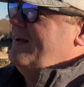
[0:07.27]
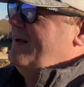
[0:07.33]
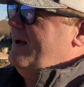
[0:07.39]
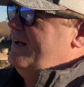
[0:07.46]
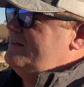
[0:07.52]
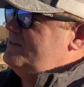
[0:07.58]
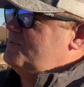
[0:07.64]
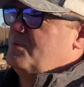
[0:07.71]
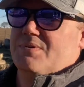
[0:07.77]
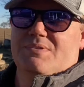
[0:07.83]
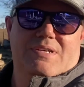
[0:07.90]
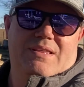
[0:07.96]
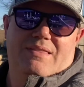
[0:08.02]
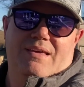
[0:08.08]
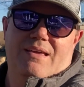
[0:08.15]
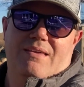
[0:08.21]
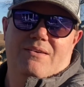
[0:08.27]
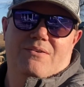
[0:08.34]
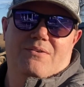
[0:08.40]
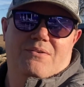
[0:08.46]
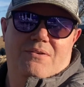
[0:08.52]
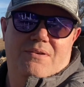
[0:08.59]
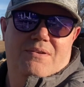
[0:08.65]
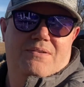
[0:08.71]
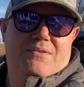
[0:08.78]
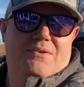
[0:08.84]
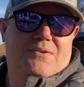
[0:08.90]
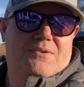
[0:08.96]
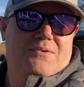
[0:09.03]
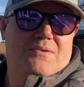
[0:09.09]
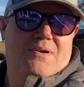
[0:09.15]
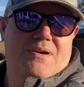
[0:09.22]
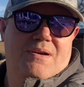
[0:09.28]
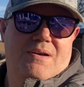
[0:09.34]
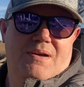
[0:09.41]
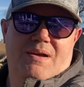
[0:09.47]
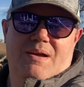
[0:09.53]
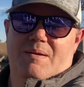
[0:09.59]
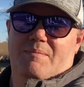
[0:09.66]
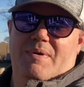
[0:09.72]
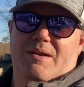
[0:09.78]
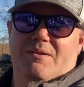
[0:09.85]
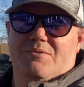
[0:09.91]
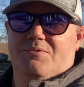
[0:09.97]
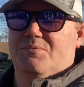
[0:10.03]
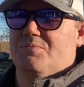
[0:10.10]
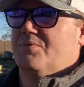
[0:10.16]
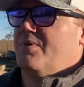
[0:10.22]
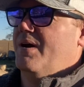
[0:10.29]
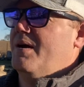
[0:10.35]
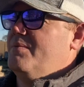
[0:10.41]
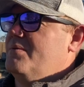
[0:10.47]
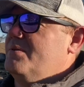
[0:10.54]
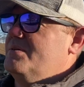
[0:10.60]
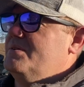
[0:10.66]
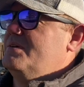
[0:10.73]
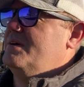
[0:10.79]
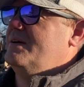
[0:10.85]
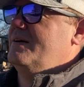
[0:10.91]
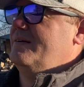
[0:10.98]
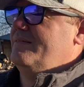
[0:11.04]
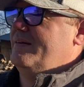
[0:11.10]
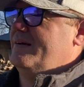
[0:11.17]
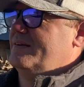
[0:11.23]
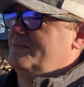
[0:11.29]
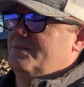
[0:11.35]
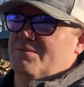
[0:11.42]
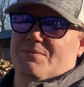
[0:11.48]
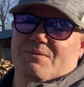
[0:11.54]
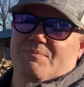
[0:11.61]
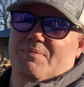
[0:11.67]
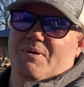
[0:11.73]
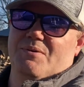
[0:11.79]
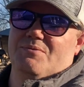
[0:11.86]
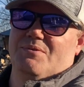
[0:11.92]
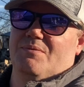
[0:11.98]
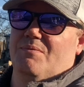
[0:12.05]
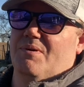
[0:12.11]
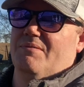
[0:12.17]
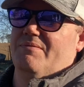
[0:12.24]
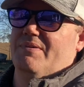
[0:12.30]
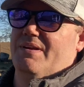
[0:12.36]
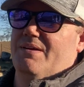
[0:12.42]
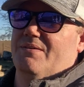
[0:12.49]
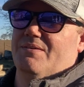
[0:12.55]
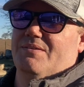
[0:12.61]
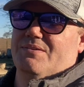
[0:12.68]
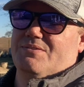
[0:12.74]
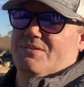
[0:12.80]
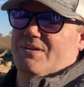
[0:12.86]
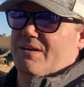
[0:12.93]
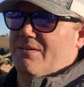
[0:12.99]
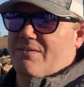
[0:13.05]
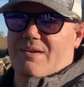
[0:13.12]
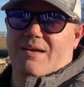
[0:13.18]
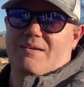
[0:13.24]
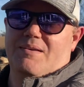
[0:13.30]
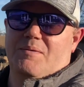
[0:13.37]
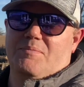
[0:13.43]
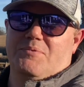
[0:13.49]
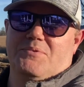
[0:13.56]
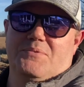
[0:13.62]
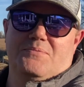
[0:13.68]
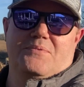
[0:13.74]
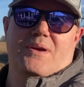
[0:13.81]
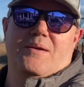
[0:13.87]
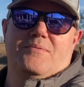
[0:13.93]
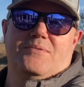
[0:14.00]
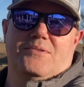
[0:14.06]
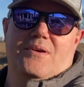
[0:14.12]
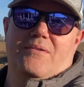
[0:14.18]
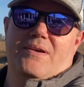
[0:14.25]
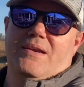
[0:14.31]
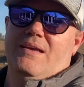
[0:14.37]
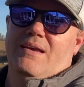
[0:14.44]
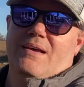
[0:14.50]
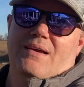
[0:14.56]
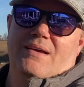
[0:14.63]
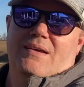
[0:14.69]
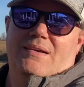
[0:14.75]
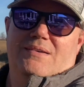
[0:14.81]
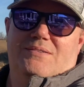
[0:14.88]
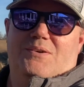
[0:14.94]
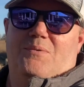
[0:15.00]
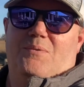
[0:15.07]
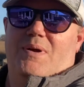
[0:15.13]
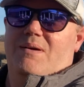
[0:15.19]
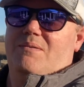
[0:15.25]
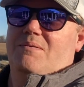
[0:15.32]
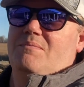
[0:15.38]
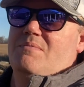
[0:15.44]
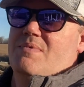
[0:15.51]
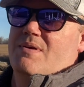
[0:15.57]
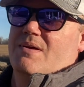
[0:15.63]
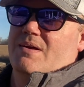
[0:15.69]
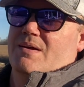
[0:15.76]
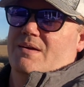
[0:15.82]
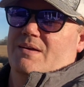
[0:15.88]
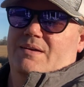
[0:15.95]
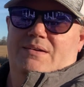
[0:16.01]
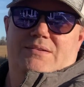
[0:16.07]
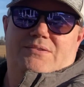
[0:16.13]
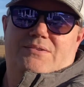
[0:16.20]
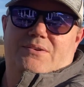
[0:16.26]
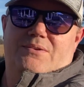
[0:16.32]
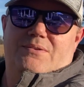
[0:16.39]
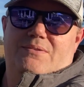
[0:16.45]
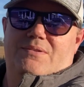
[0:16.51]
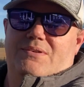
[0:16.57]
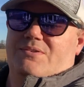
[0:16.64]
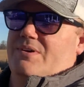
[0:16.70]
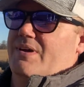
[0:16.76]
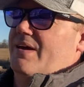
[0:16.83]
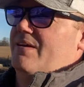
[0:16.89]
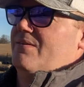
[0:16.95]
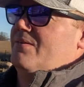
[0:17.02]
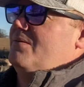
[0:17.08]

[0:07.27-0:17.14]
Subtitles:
I just want to say thank you to my new subscribers. I actually only posted one video on this channel, got a couple subscribers already. So welcome to the channel,